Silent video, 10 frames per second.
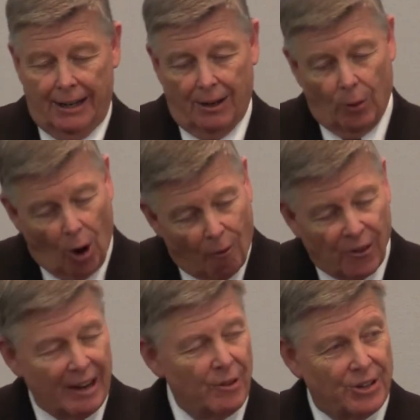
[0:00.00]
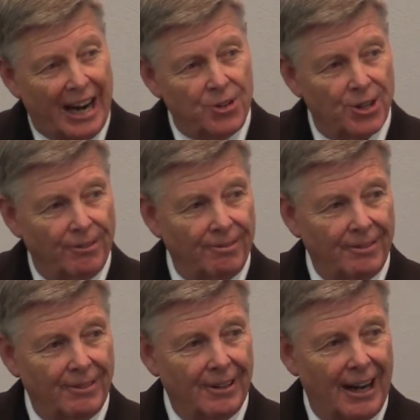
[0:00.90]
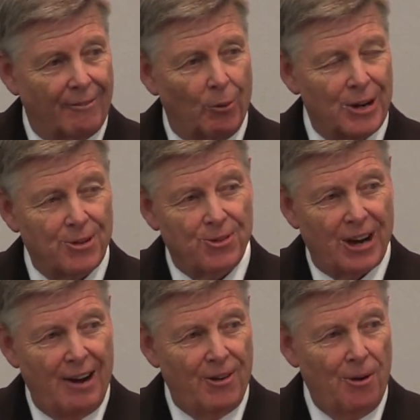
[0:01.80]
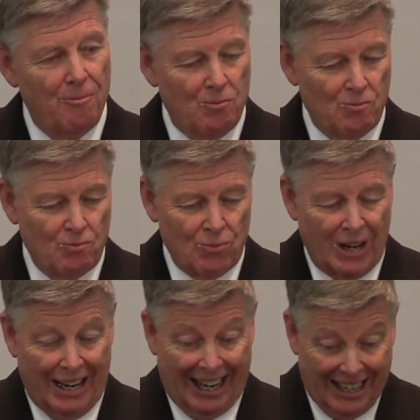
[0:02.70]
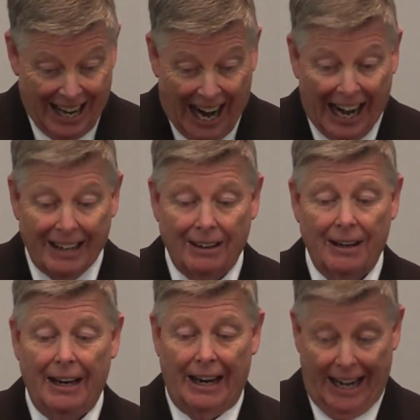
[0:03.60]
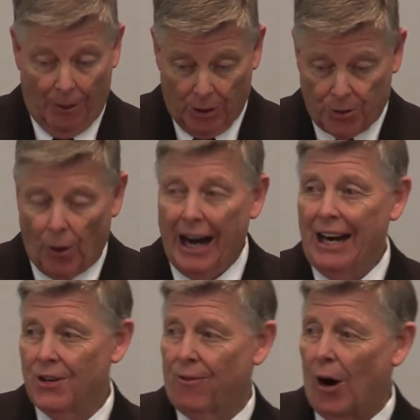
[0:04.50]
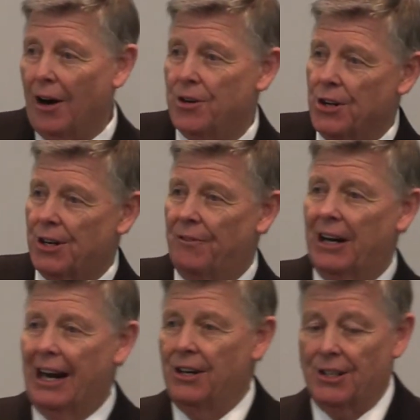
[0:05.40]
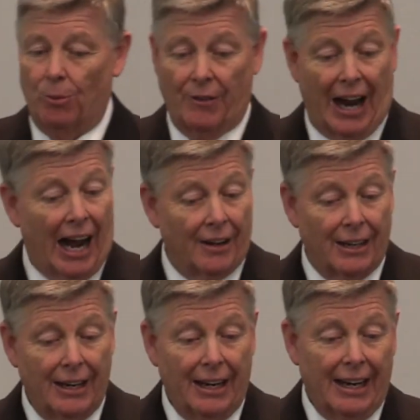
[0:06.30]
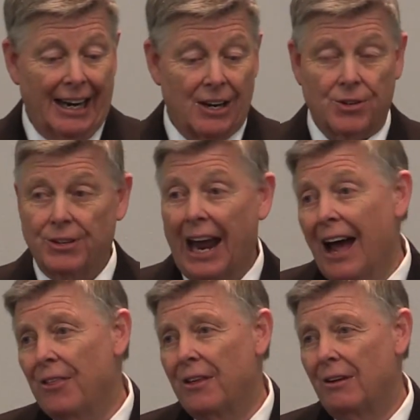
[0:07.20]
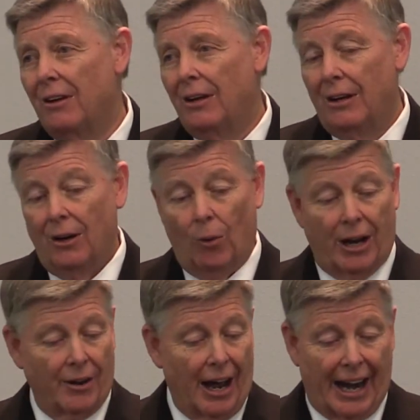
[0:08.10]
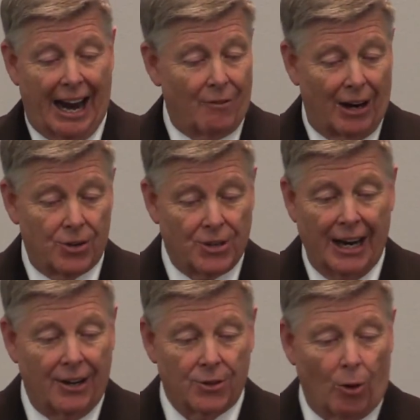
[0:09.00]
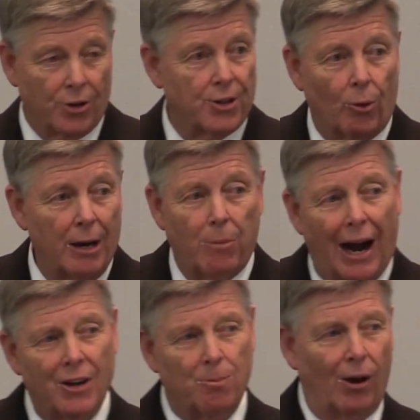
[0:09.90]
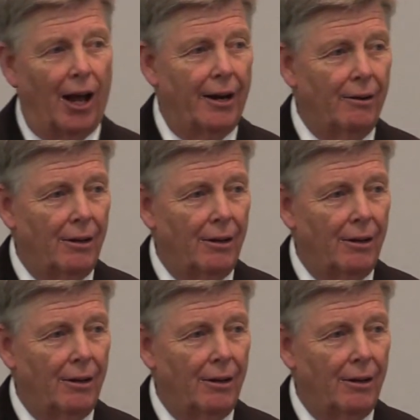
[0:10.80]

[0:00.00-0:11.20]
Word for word: We offer the invitation of a risen Savior. He died, and was raised for our justification. Without his death, we cannot have our sins washed away by his blood.